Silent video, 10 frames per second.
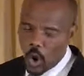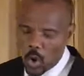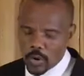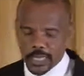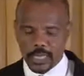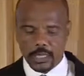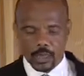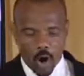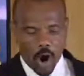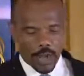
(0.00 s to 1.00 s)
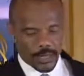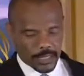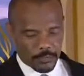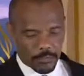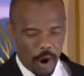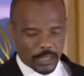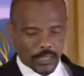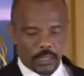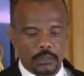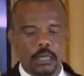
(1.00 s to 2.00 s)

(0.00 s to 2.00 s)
only God is immortal.